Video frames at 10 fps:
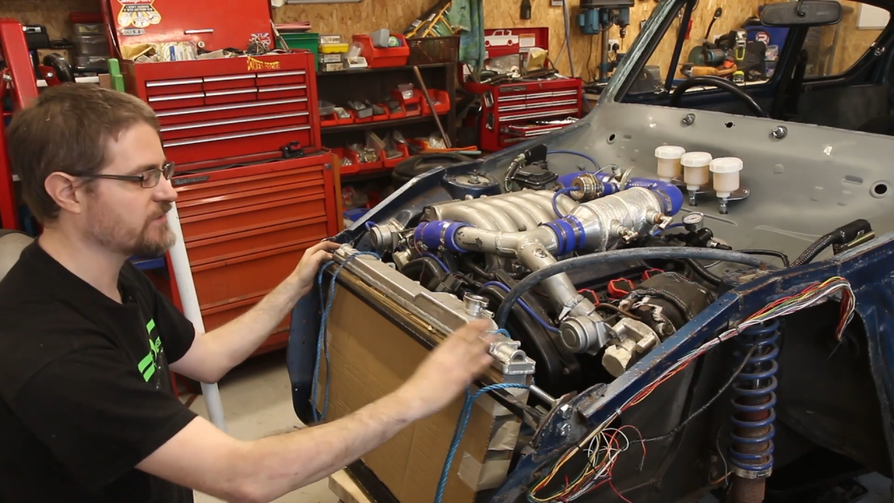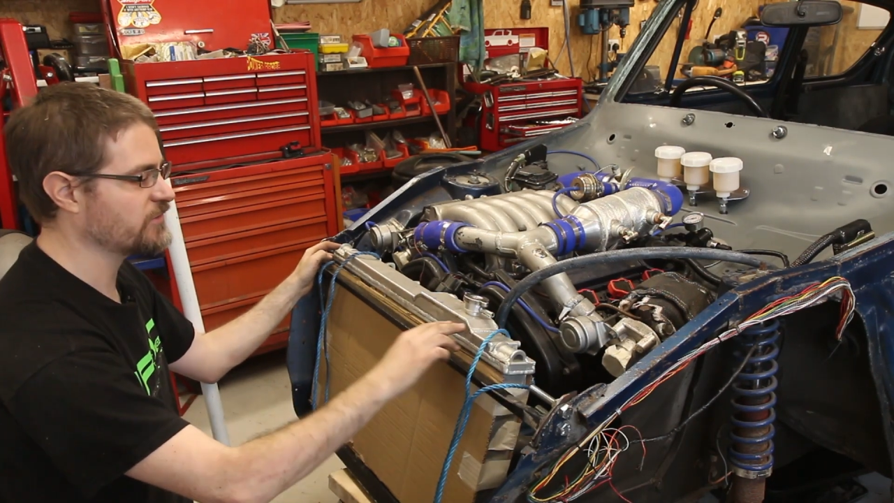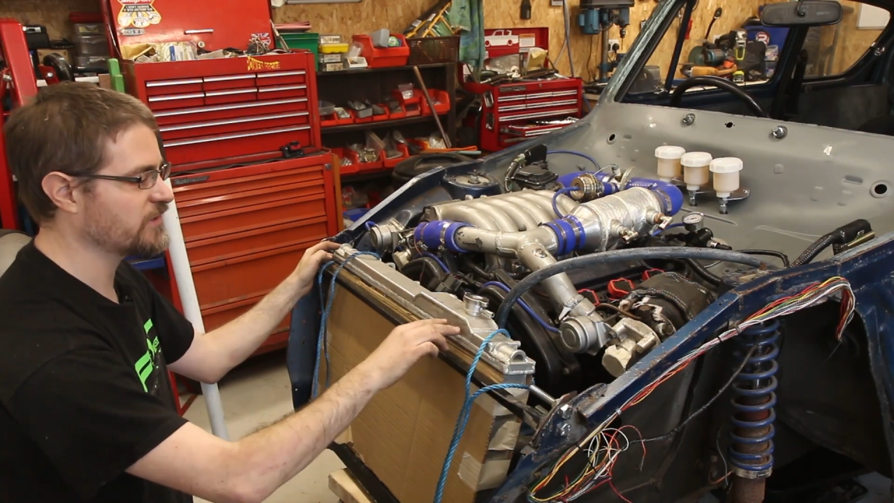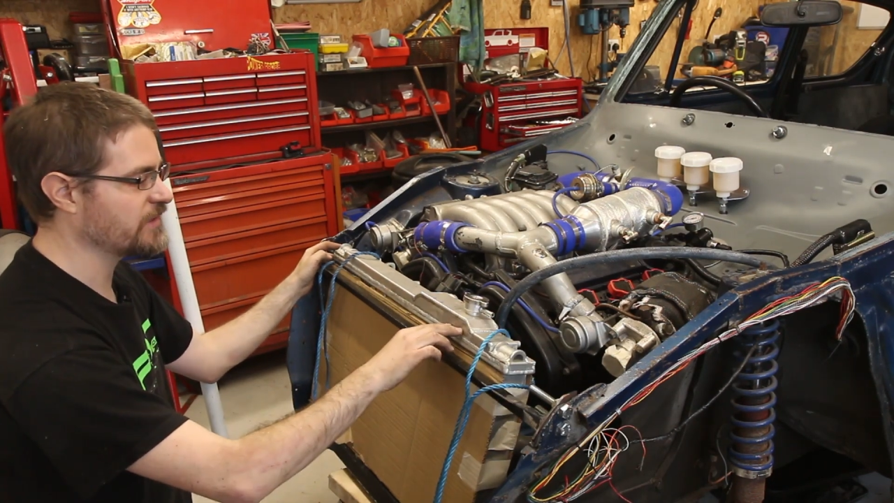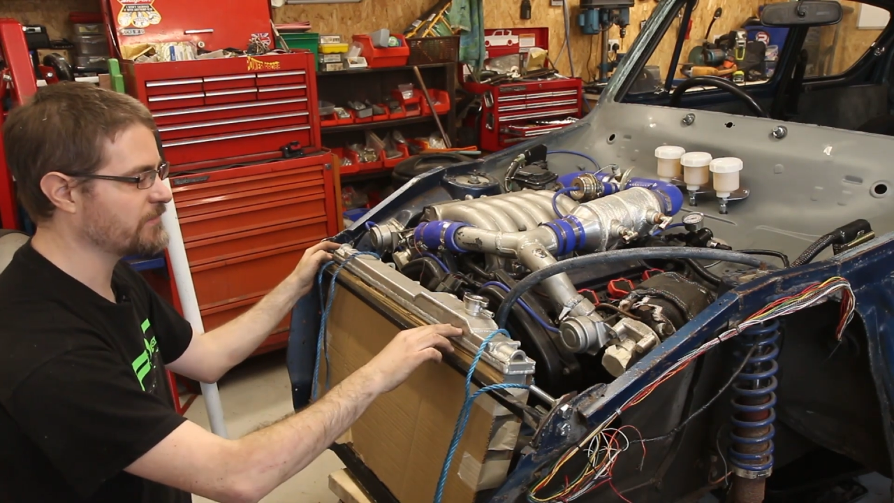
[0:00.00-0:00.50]
so
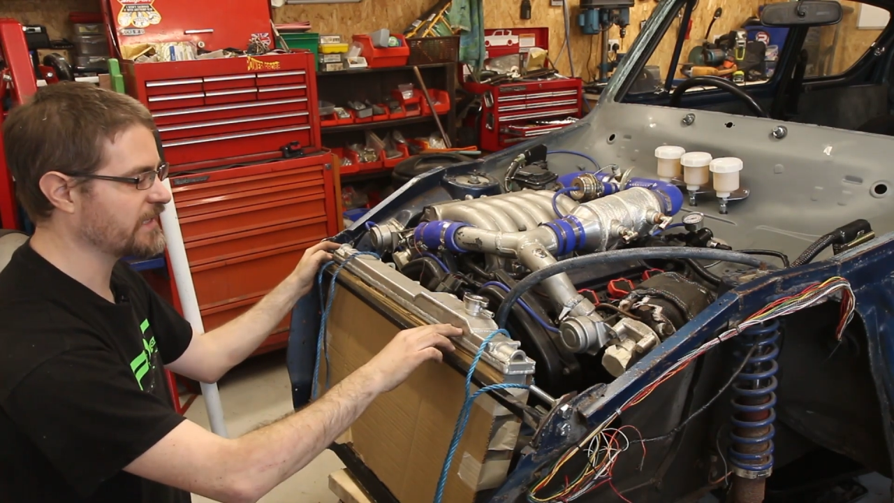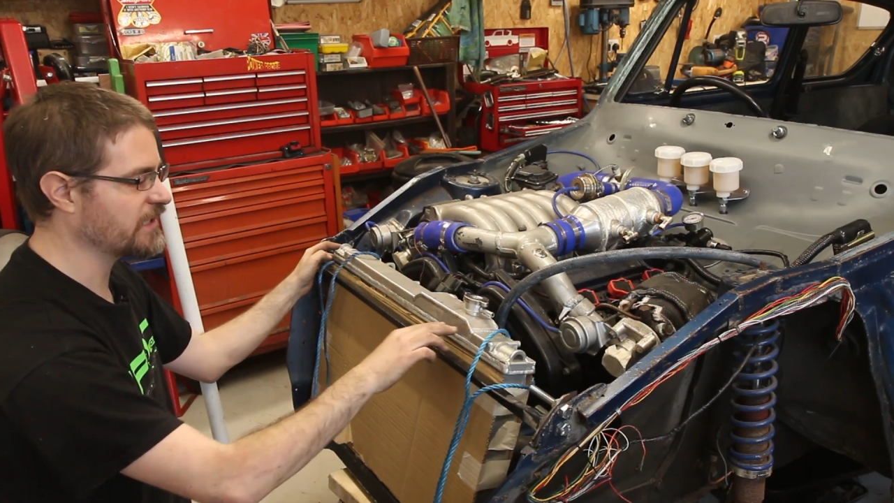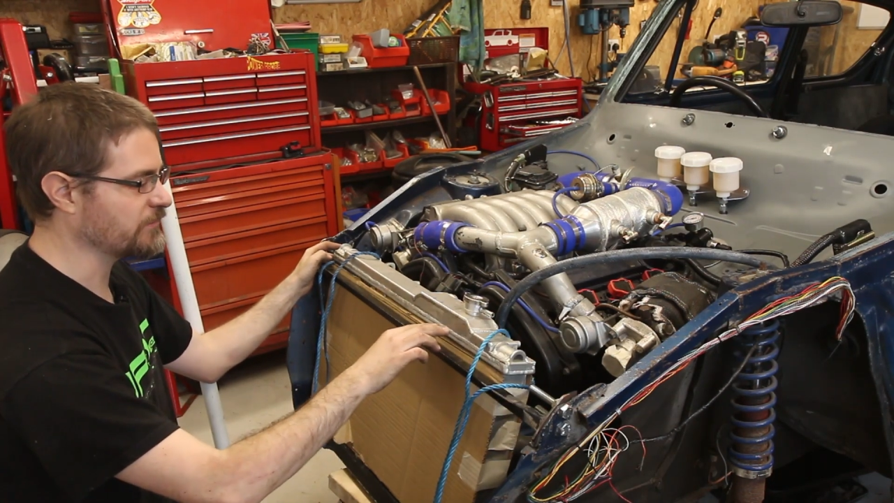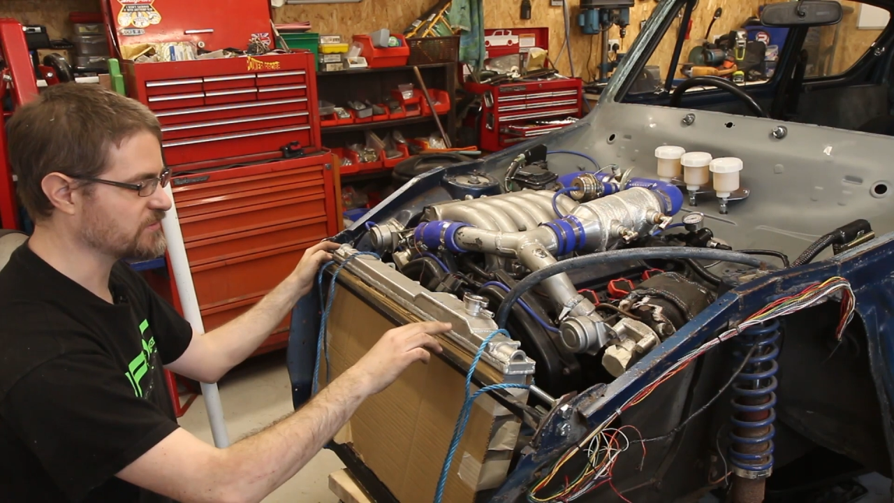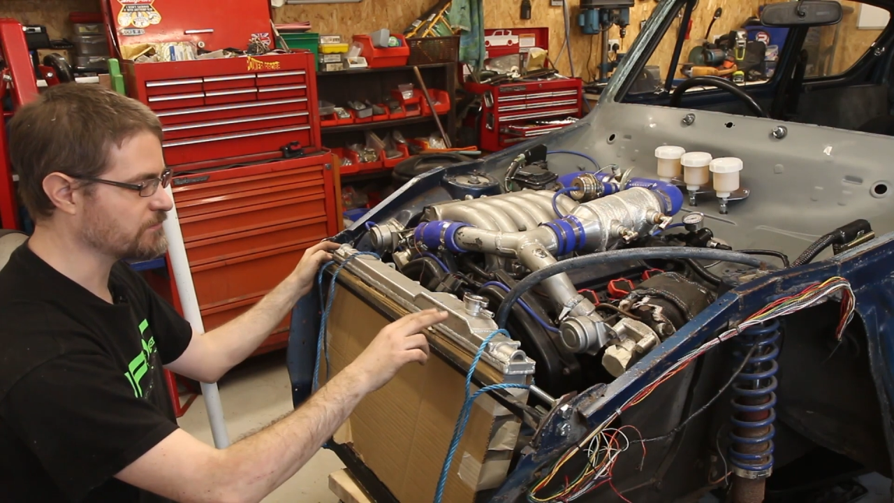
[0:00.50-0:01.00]
I can then make
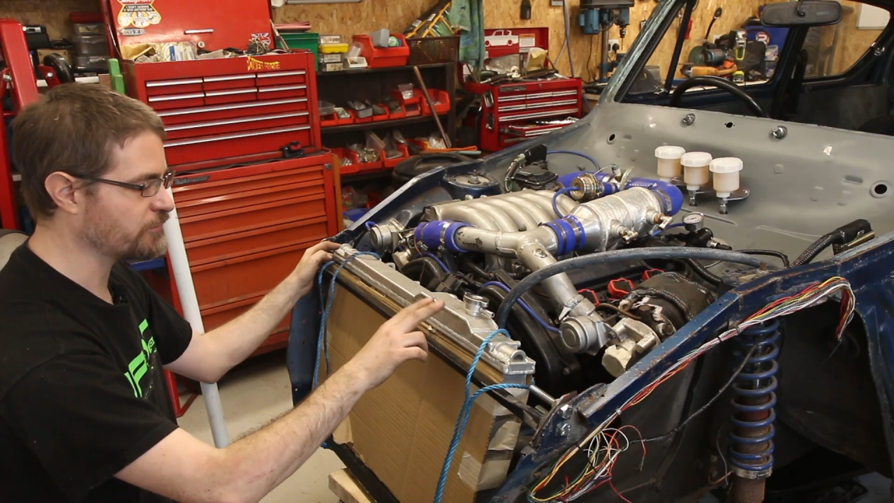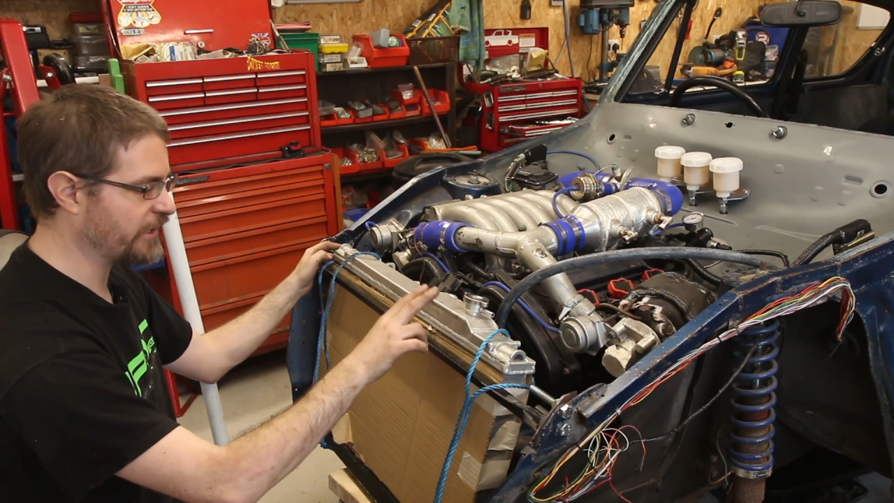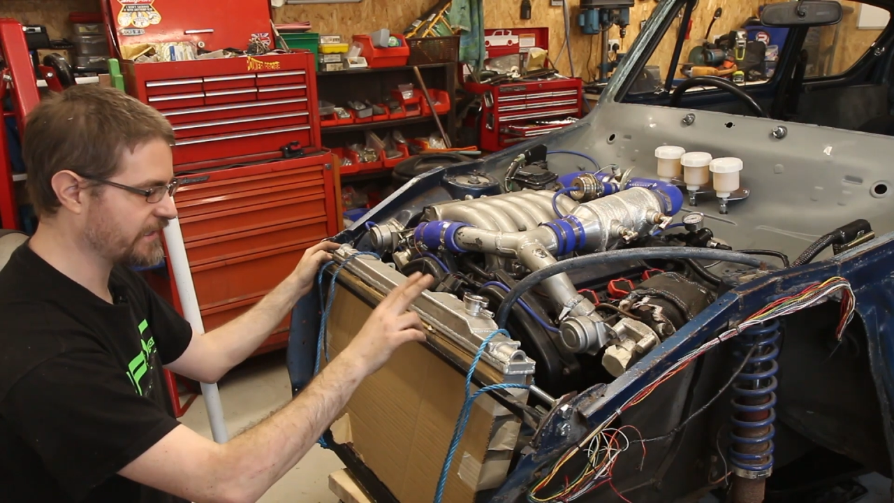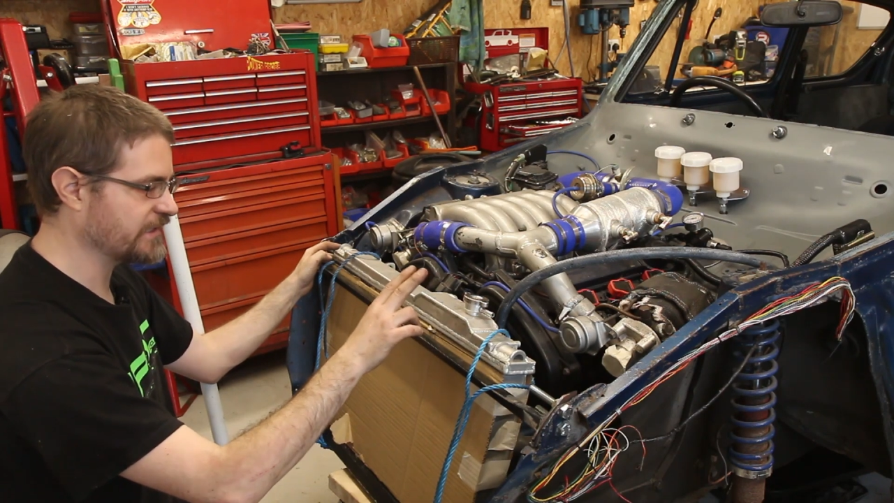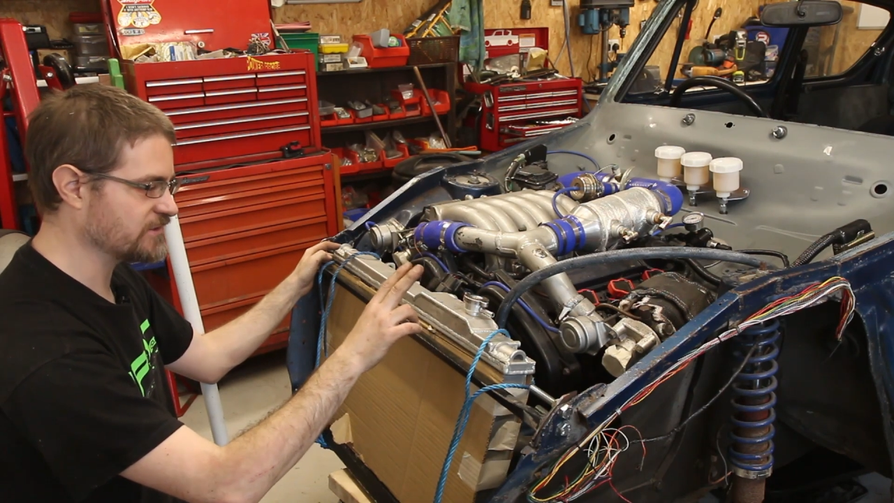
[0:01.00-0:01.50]
up some
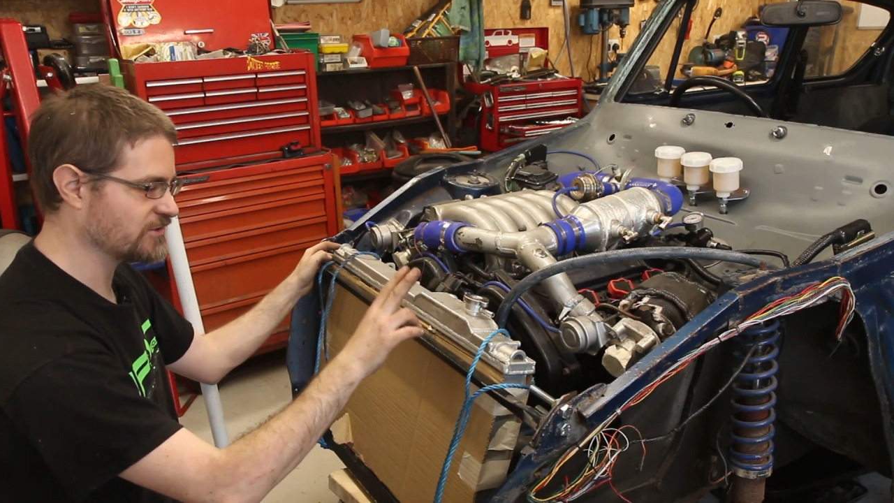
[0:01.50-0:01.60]
brackets